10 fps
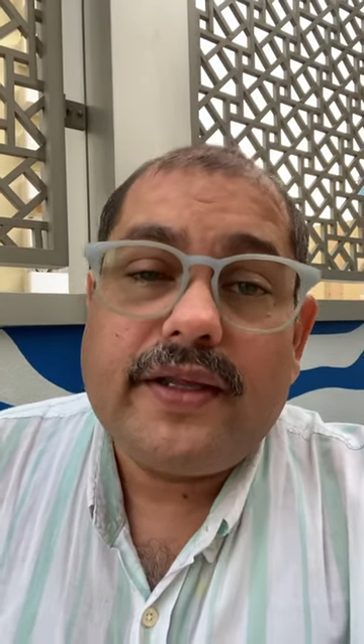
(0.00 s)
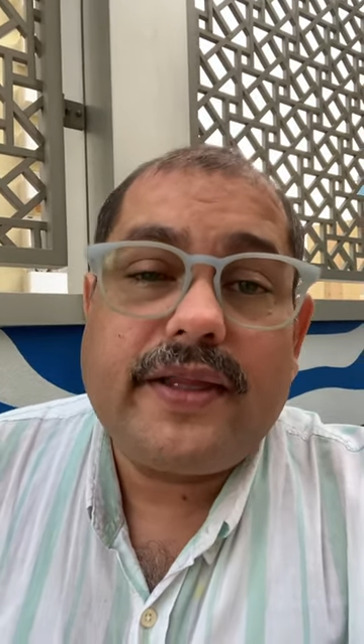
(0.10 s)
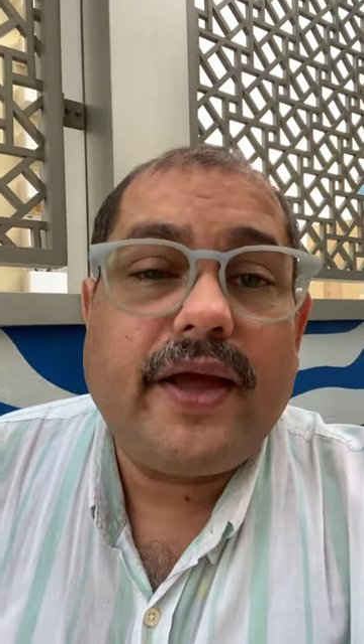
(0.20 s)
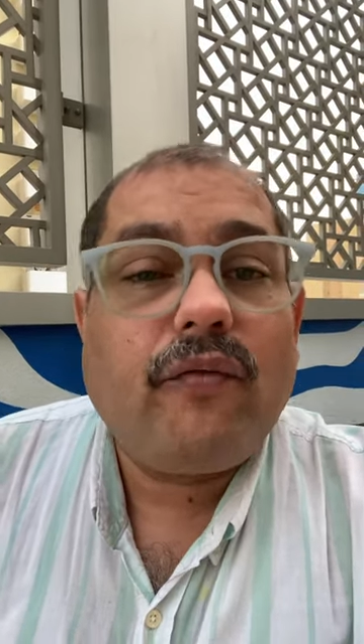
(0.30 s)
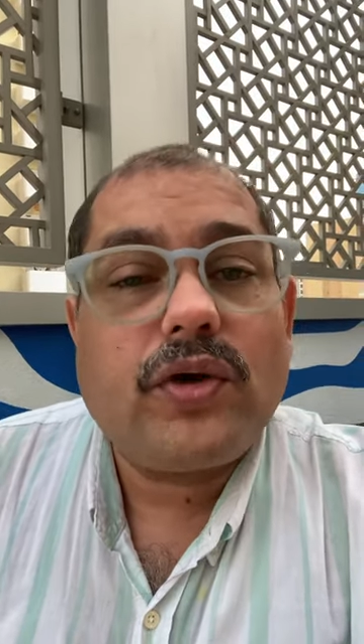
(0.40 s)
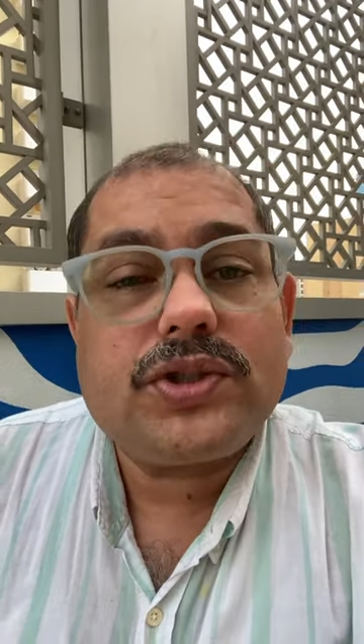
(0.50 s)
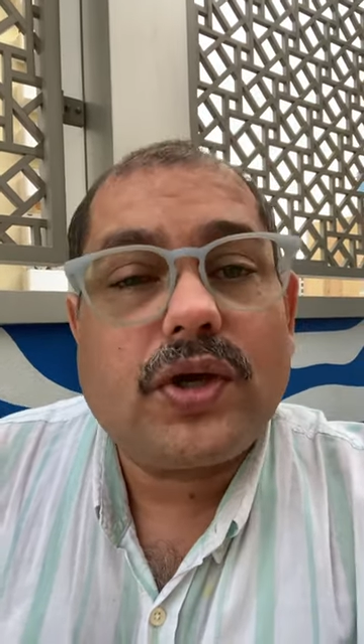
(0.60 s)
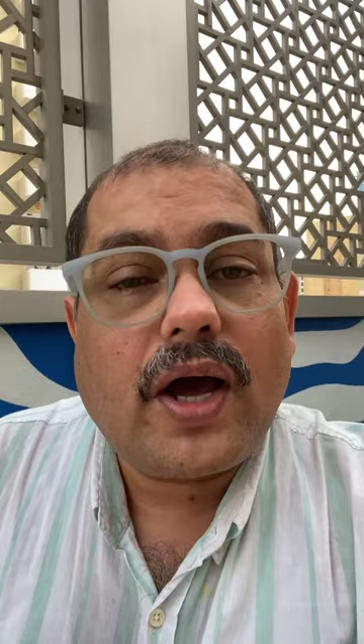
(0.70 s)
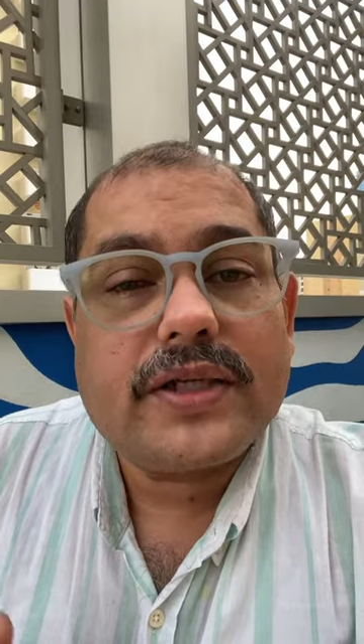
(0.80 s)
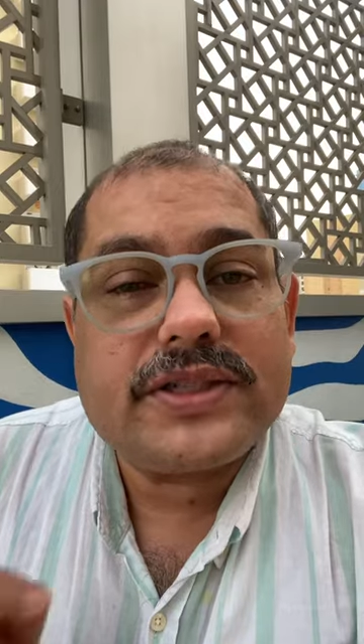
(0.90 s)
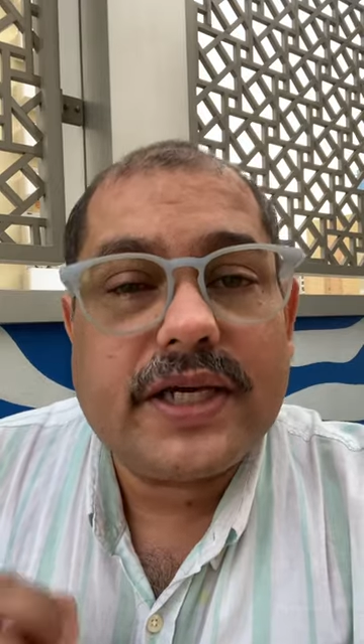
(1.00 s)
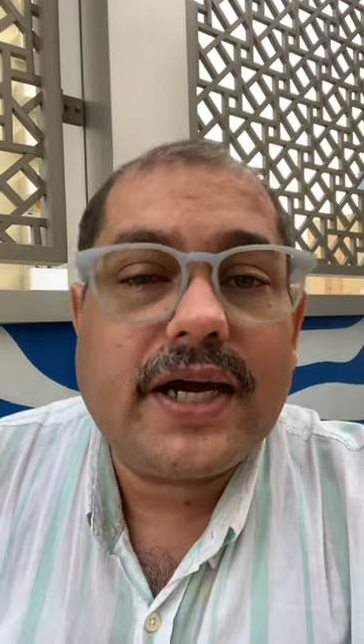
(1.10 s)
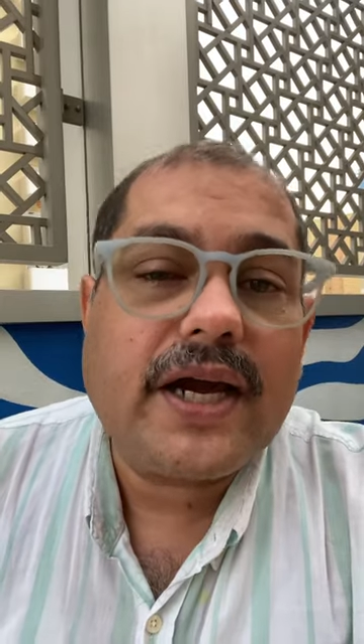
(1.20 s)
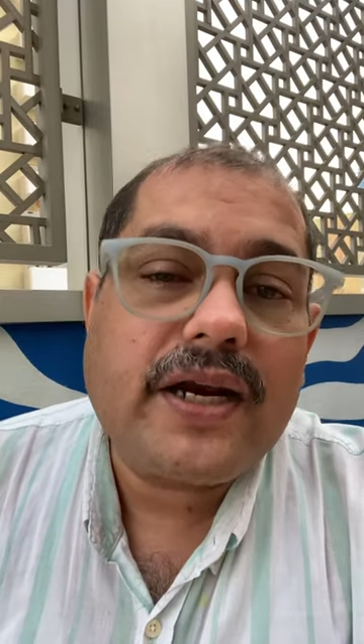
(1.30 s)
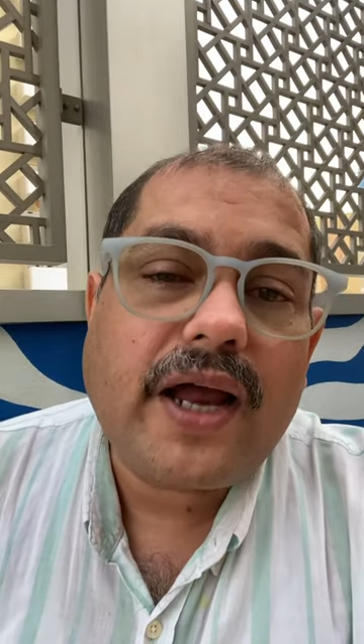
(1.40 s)
there was a
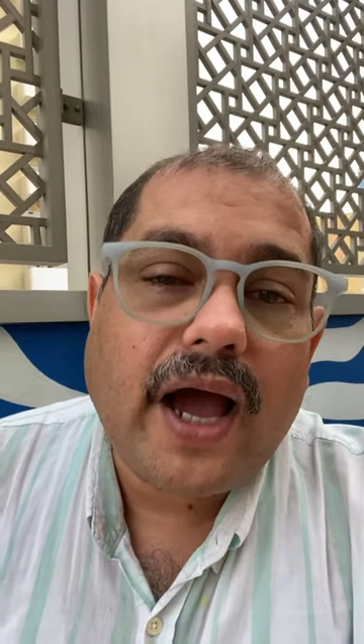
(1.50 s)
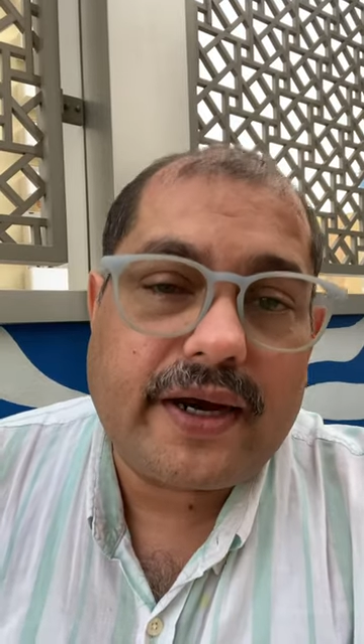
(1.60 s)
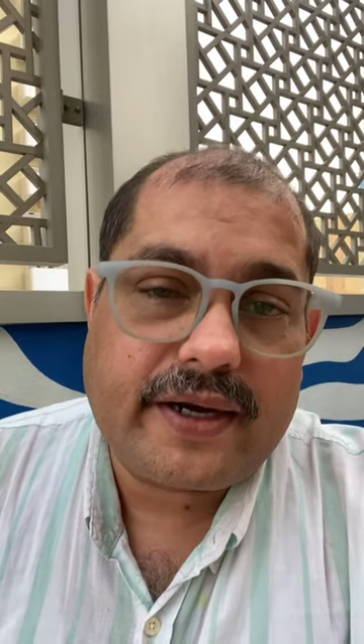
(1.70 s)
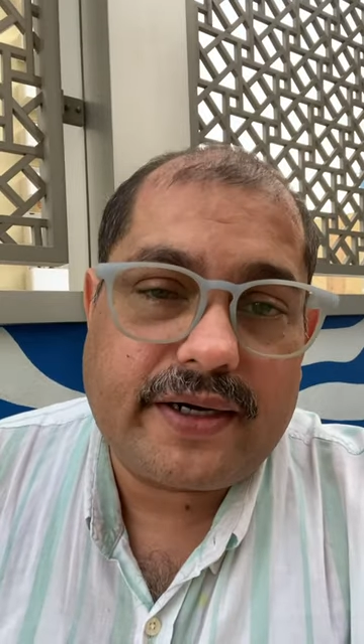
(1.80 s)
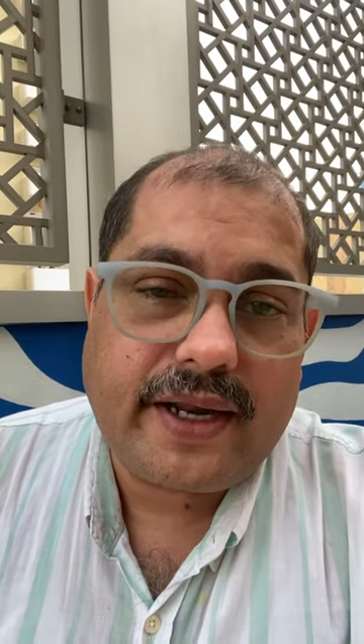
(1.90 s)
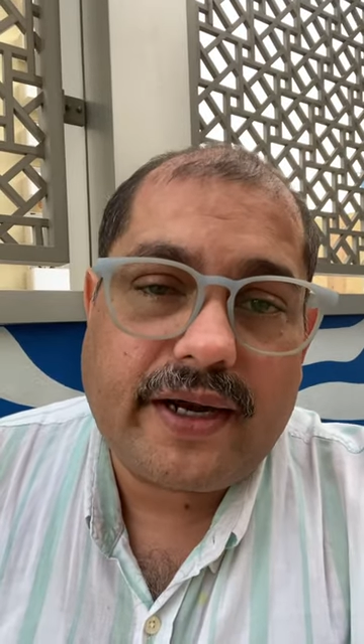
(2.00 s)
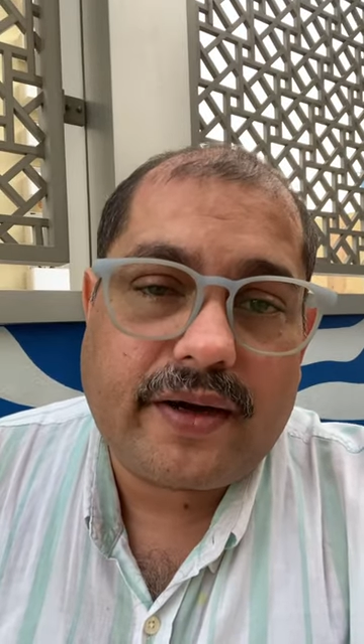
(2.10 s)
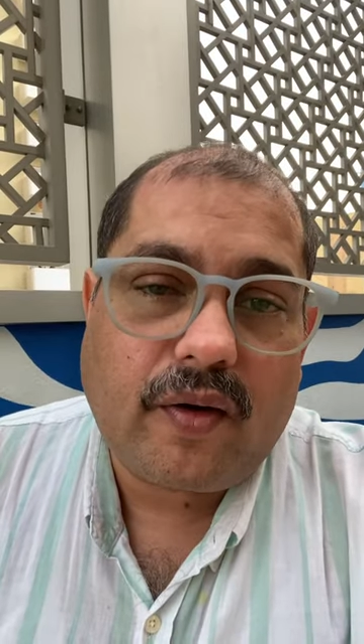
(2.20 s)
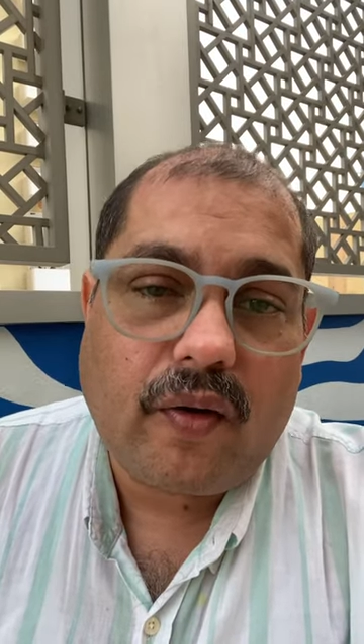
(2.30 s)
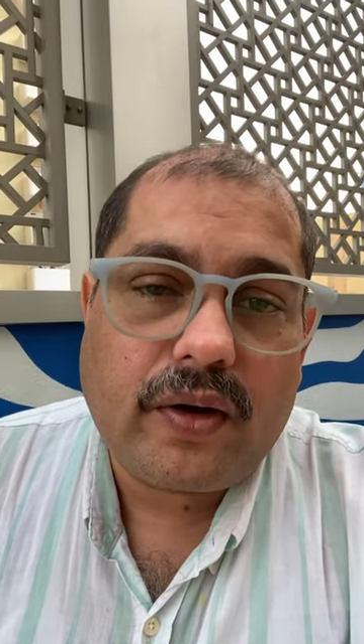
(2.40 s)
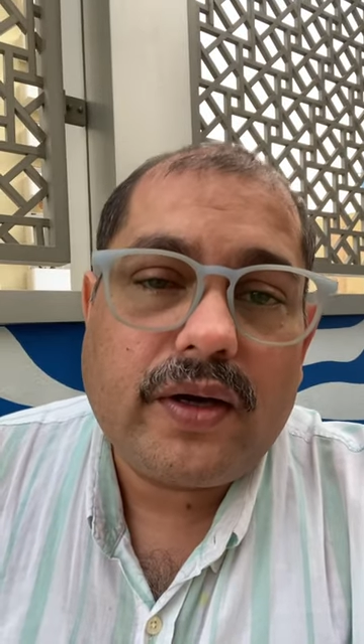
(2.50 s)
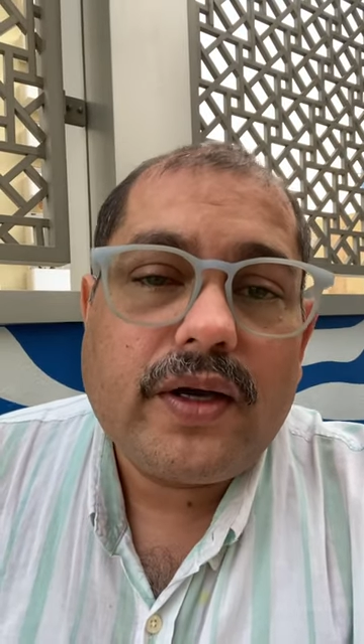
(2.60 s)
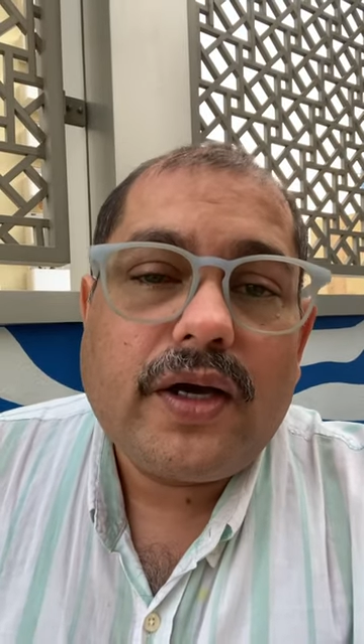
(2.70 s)
single architect called